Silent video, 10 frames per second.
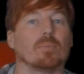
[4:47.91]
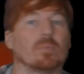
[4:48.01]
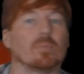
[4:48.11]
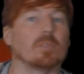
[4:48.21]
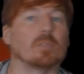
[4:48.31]

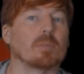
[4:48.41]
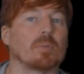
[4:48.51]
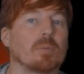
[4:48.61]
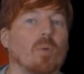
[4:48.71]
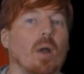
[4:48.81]
This must be
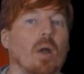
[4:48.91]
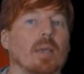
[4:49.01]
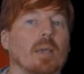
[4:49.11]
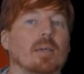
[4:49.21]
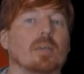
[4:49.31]
why
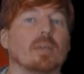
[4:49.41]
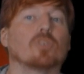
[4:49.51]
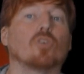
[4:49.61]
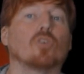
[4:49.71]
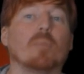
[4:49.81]

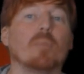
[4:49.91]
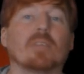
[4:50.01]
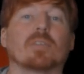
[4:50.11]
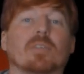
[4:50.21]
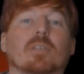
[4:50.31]
so many of
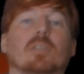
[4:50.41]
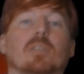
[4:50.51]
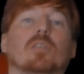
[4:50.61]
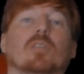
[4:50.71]
us continue